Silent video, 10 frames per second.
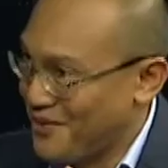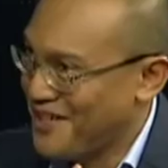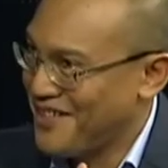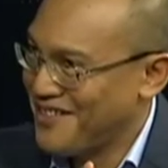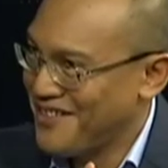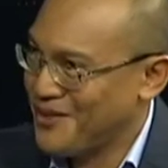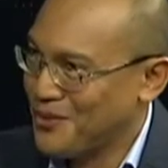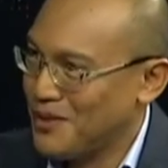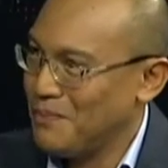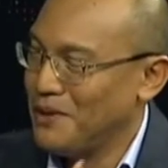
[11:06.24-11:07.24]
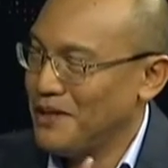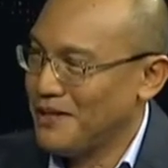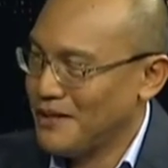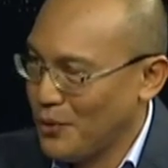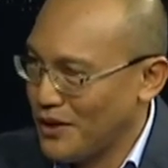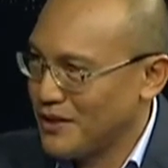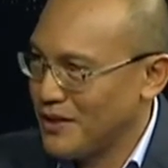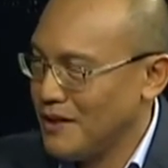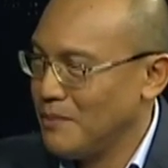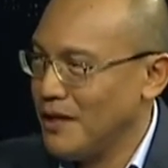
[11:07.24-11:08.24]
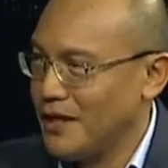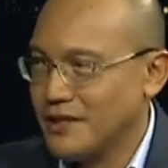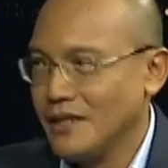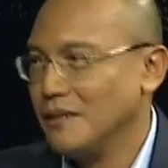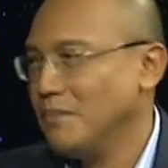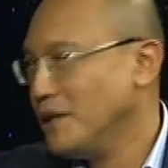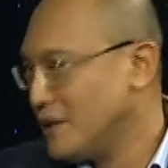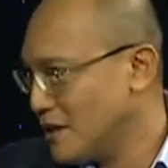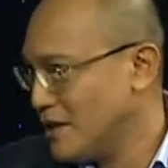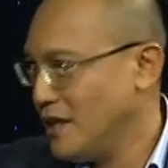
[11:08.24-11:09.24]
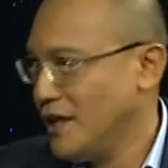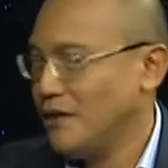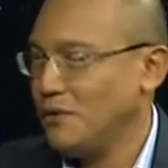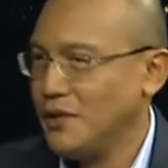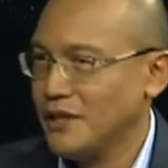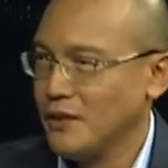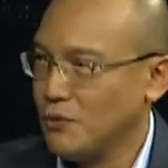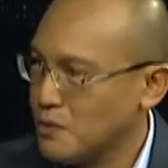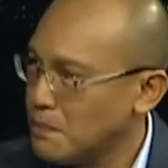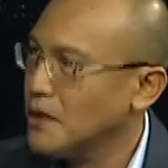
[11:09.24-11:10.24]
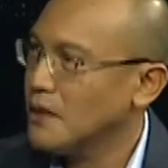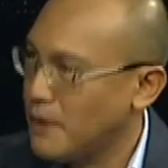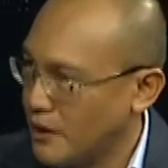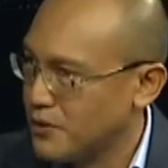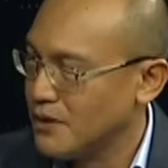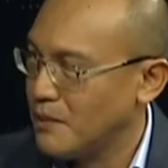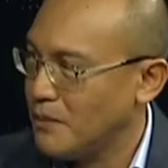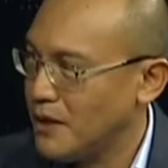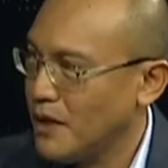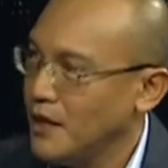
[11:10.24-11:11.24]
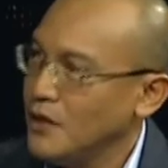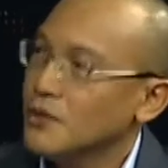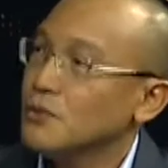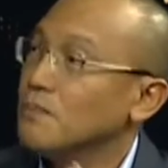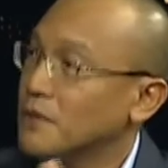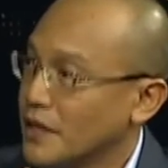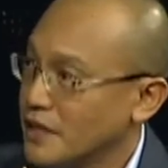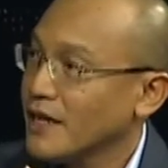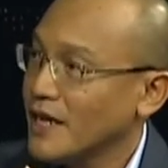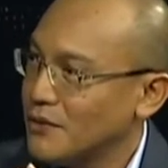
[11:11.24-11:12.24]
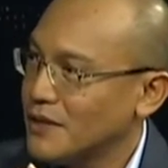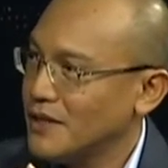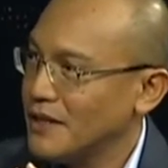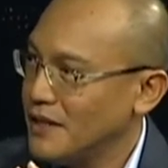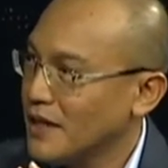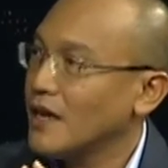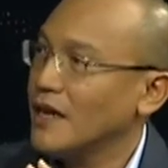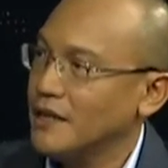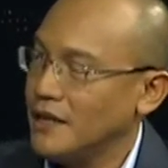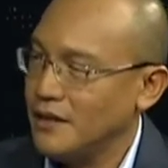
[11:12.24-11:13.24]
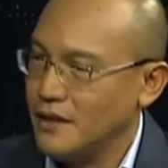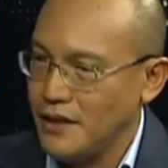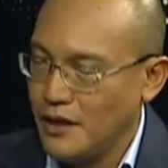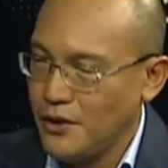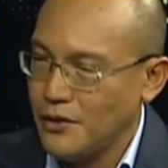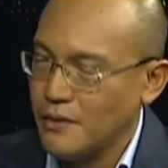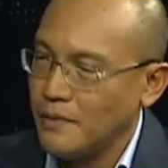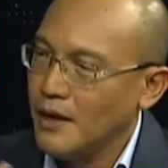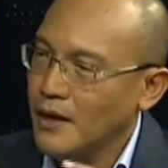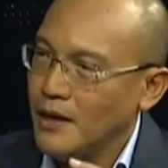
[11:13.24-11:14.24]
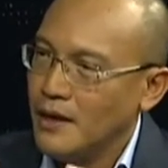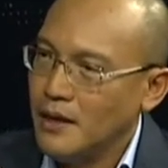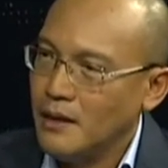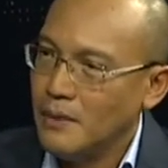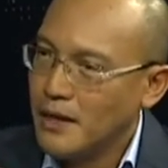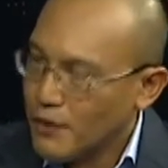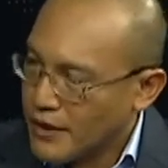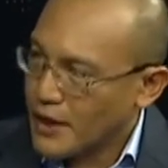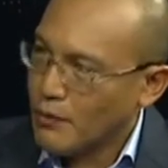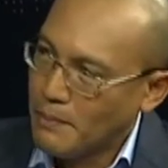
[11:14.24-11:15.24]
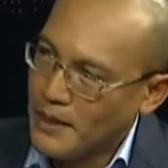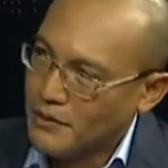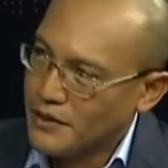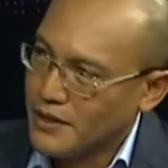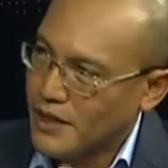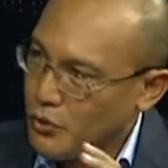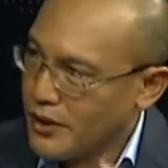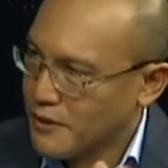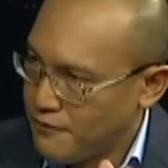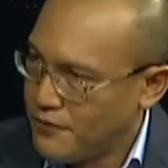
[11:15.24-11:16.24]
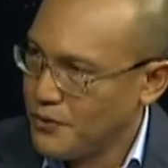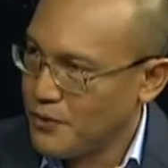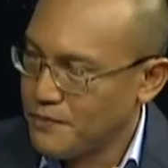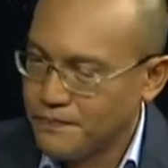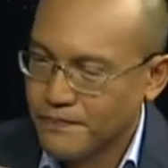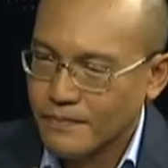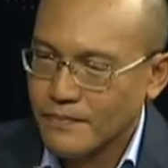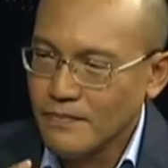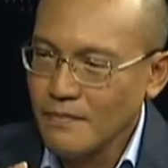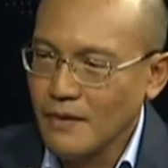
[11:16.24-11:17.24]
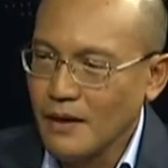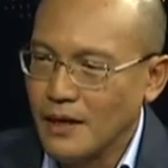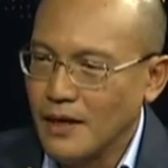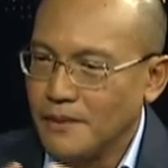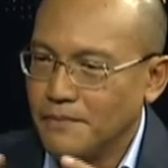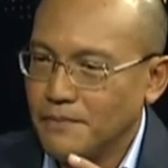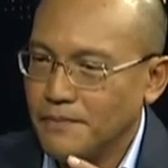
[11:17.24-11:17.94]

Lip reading: that, to the B20 in Malaysia, B30 in Indonesia, to spur biodiesel demand, to potentially counter the decline in Europe. But if you take away biodiesel and you look at food, the